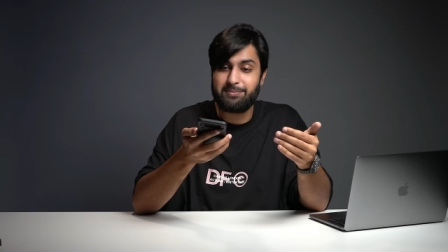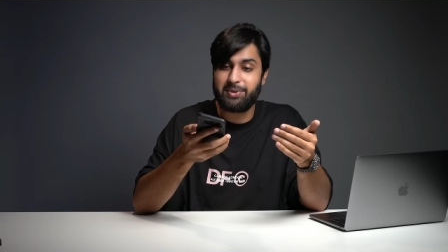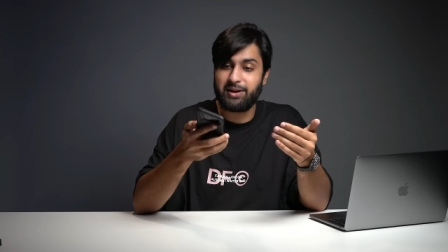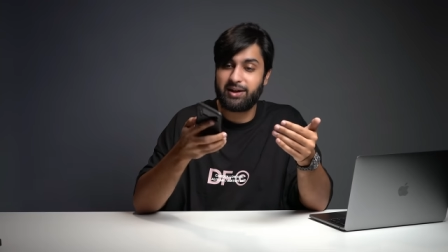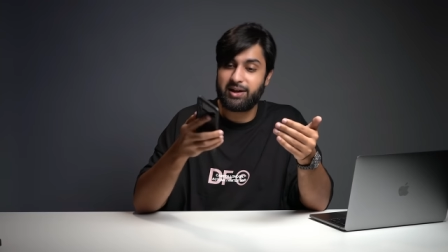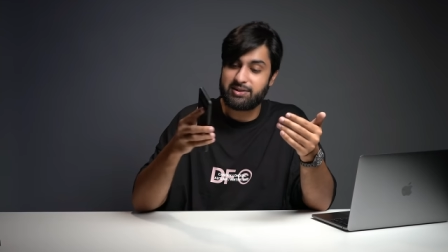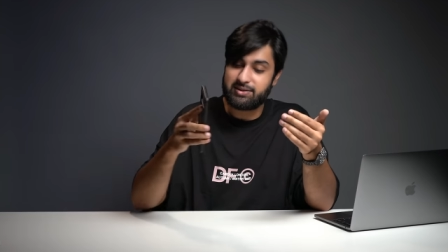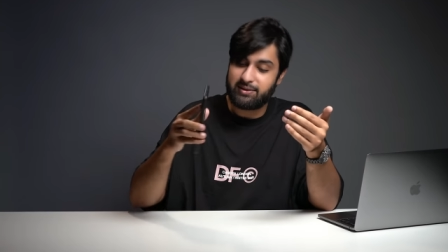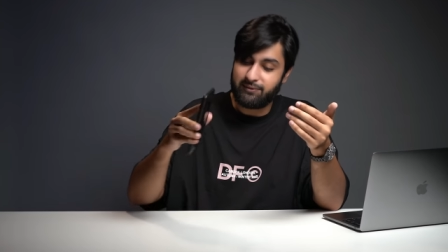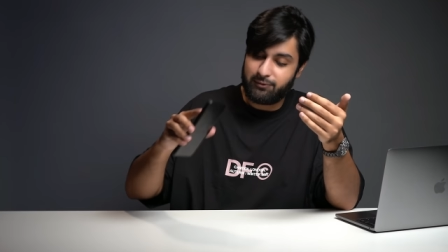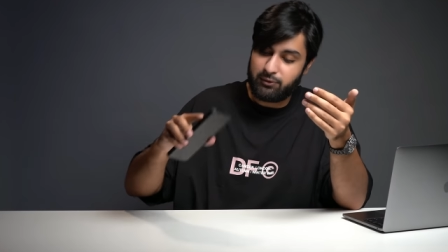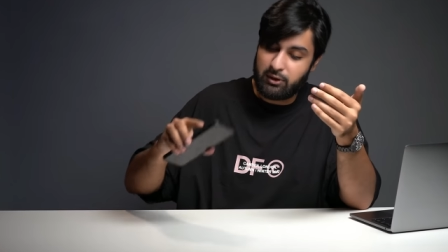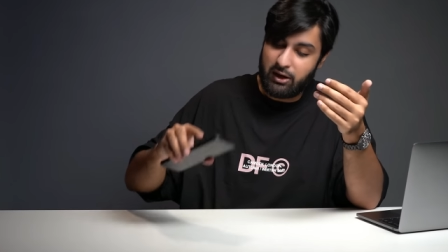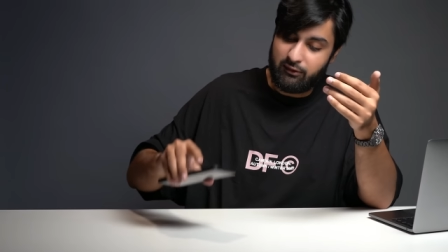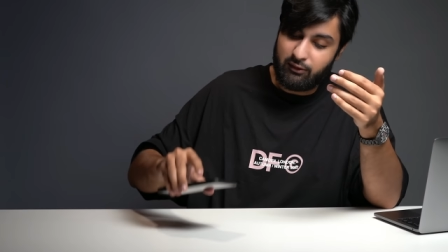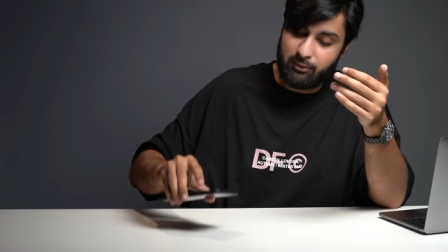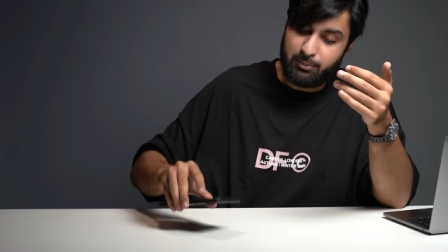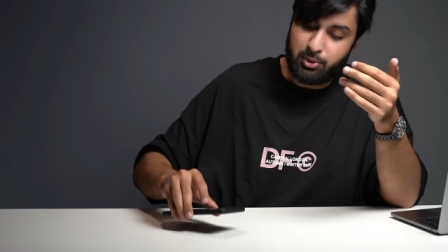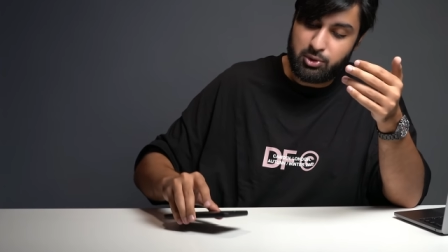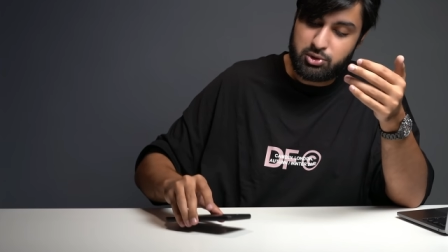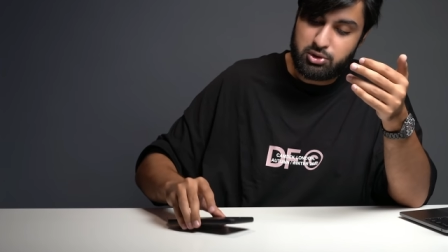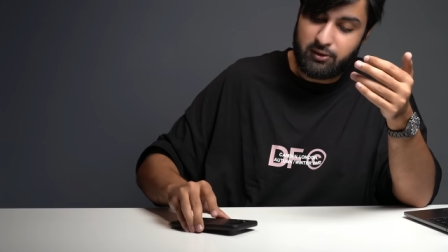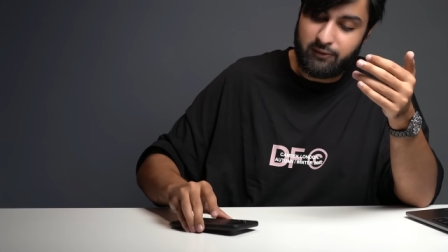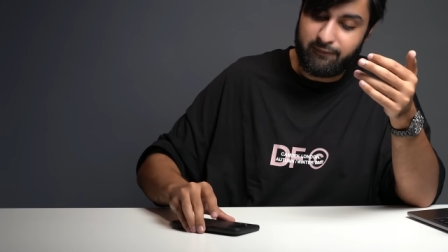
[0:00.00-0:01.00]
because if you ever
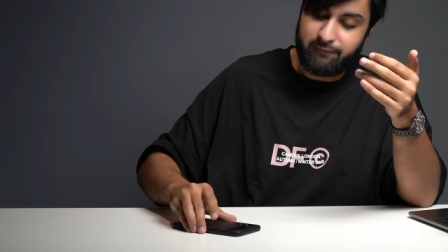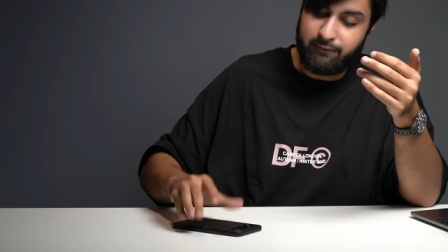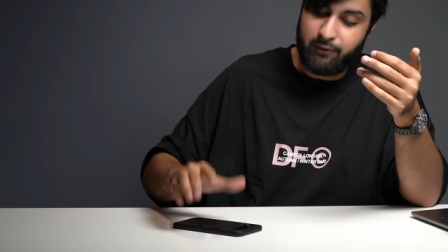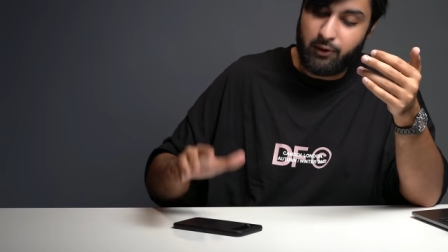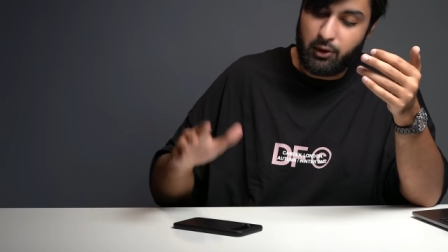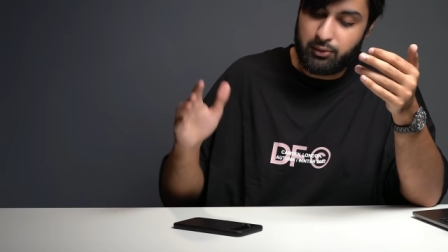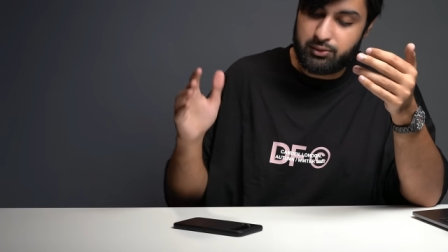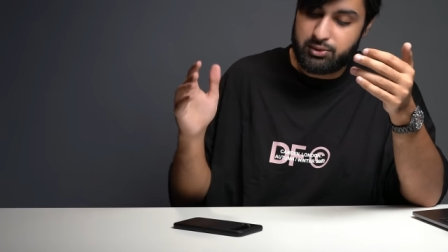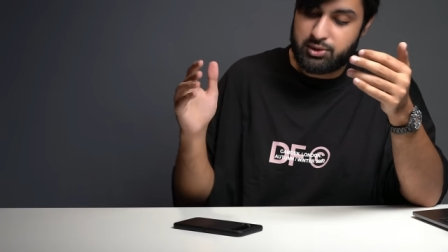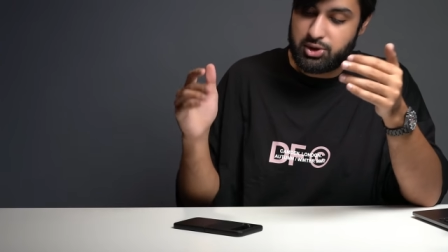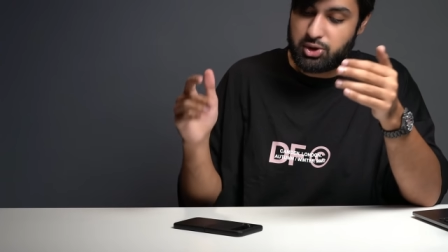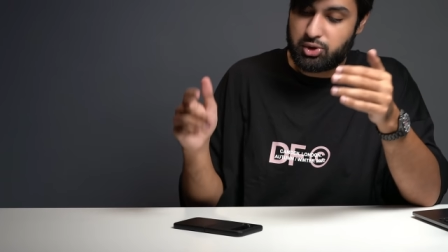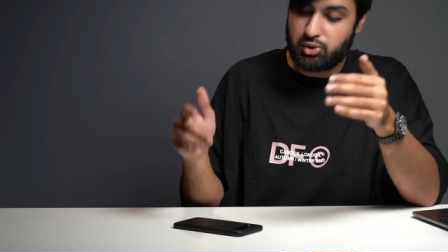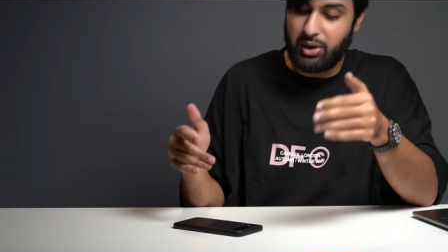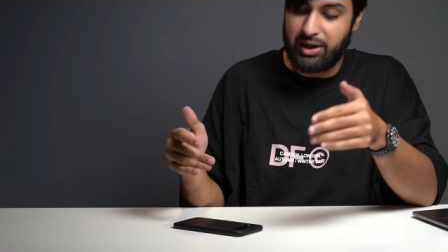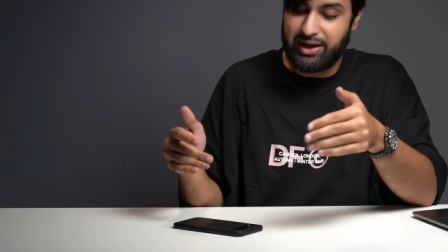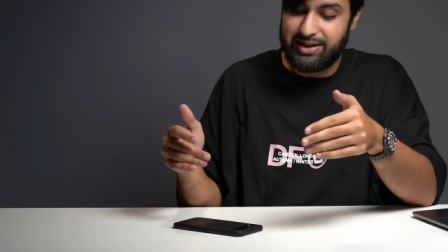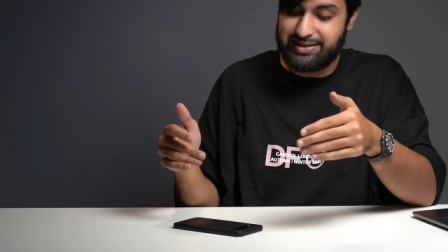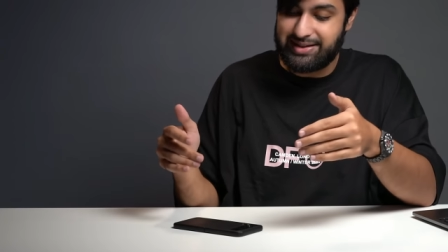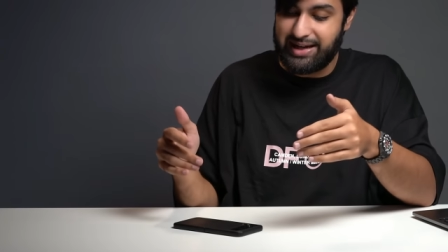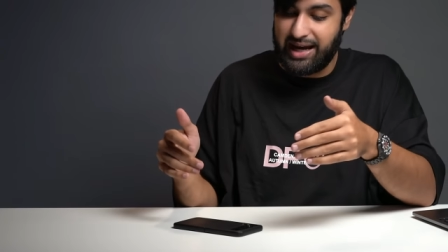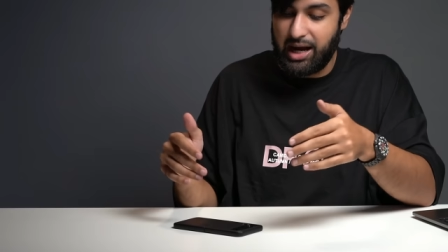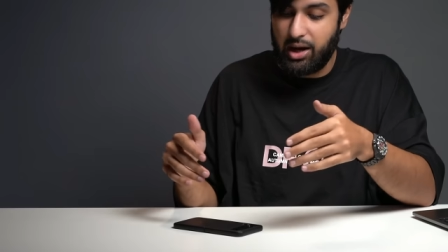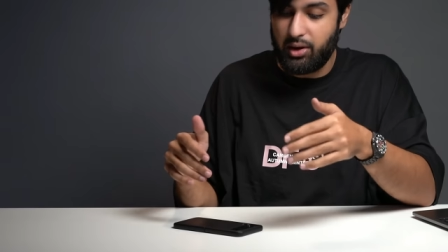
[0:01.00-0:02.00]
put your phone
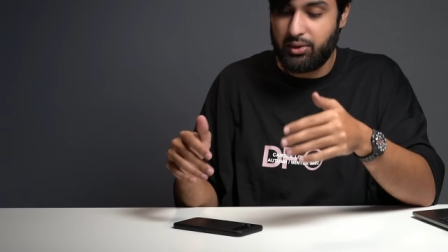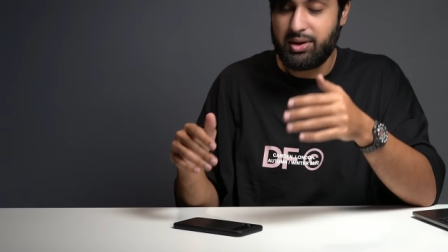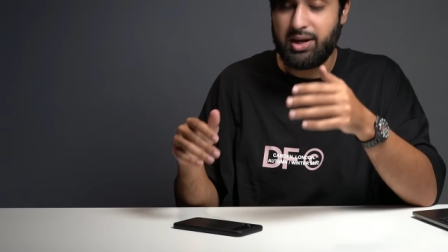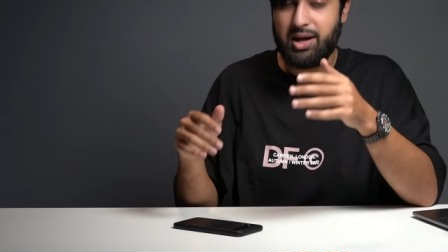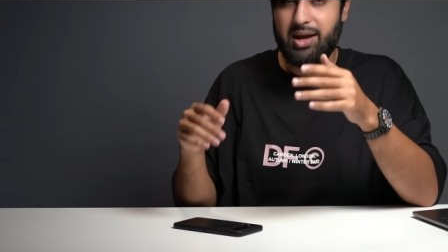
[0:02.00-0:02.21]
straight down,